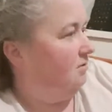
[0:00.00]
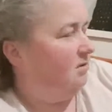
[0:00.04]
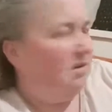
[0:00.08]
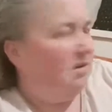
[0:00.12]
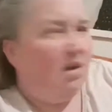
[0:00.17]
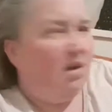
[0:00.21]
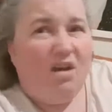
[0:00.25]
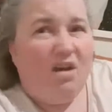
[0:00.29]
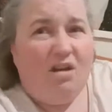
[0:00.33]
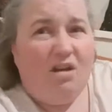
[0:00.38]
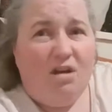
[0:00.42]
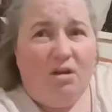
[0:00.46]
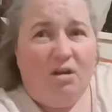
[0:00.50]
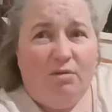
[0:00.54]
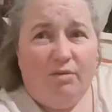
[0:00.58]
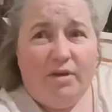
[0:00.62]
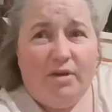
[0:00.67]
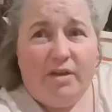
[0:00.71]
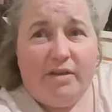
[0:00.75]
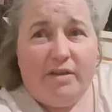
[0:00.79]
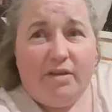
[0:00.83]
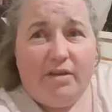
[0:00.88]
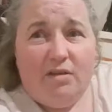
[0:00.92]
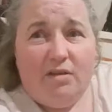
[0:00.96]
I can't really
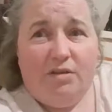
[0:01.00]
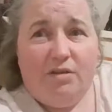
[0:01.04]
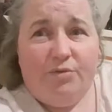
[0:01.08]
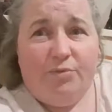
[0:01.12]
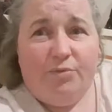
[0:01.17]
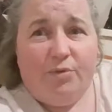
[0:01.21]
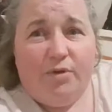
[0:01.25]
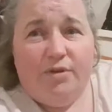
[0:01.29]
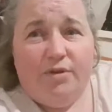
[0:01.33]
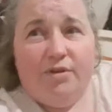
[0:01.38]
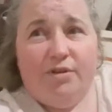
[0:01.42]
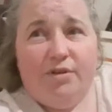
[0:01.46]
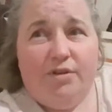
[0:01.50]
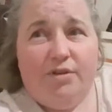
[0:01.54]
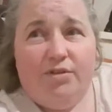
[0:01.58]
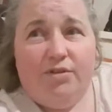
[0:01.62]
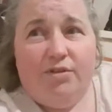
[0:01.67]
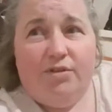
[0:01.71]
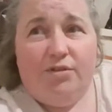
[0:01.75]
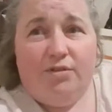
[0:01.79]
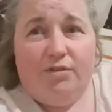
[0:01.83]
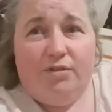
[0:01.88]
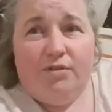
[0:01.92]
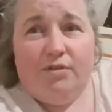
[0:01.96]
think of one
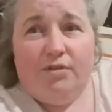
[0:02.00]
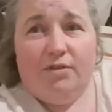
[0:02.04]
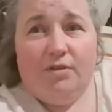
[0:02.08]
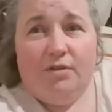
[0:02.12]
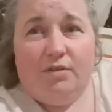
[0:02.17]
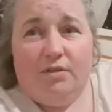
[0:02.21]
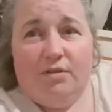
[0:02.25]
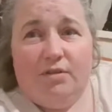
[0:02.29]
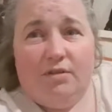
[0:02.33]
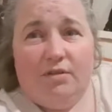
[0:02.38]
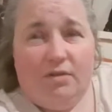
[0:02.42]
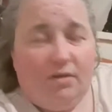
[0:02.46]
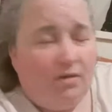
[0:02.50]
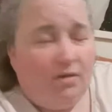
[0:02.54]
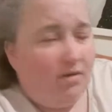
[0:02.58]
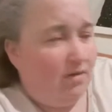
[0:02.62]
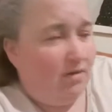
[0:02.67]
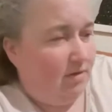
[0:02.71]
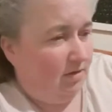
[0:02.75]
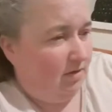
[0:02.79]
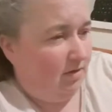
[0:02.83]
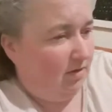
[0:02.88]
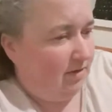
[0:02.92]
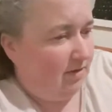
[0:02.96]
that's
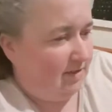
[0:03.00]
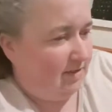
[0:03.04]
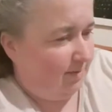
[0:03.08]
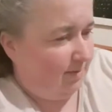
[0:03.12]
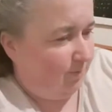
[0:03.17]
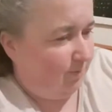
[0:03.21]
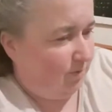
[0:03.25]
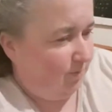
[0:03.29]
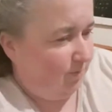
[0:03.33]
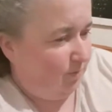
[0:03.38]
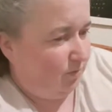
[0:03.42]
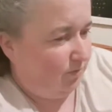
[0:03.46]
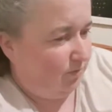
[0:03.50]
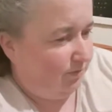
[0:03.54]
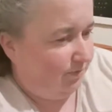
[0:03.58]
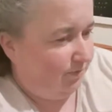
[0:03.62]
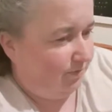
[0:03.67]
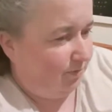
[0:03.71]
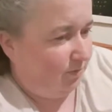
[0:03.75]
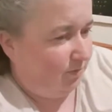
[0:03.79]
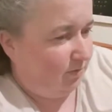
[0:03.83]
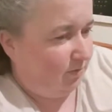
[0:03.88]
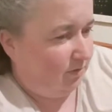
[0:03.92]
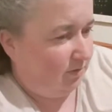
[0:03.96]
acceptable
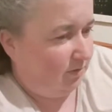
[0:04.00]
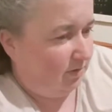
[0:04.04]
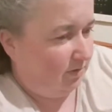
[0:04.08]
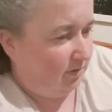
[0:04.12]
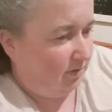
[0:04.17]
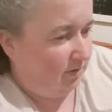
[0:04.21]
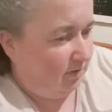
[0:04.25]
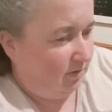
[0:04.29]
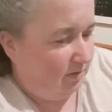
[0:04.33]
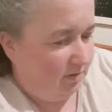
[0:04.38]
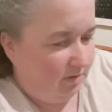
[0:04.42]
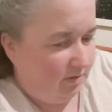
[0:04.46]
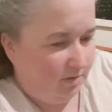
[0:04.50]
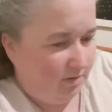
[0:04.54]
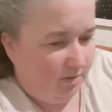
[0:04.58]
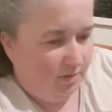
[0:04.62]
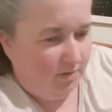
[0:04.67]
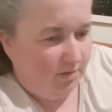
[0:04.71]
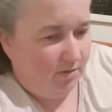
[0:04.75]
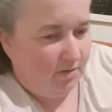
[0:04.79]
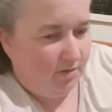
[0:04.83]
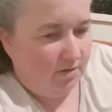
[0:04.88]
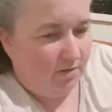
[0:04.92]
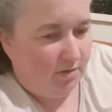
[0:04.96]
for a
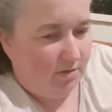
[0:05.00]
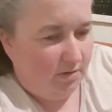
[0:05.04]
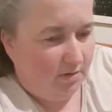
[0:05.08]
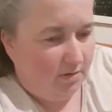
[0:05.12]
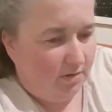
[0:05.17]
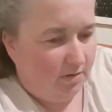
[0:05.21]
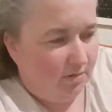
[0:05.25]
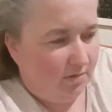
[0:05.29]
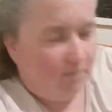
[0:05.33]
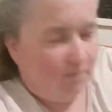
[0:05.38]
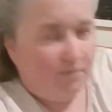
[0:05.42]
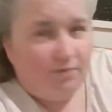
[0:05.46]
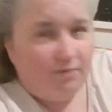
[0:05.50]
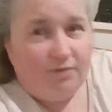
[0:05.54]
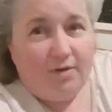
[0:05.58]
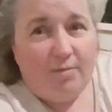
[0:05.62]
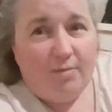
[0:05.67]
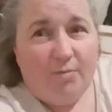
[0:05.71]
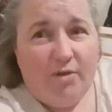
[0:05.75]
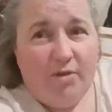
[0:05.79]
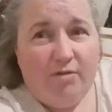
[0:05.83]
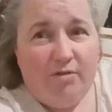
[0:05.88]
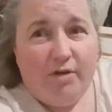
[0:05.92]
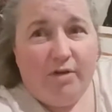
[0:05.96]

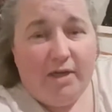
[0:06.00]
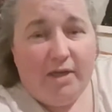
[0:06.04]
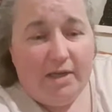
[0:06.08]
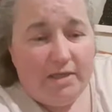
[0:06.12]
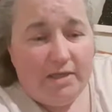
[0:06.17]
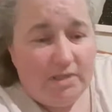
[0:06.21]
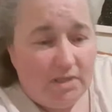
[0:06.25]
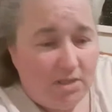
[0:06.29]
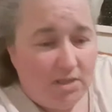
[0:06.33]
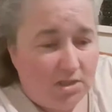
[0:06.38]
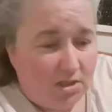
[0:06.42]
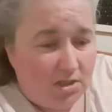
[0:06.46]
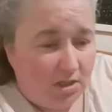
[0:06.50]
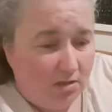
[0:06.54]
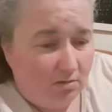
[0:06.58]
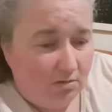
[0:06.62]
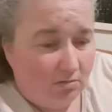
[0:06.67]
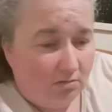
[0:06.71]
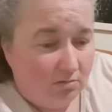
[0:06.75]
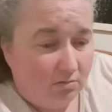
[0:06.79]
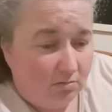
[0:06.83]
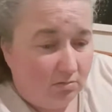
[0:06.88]
family-related channel.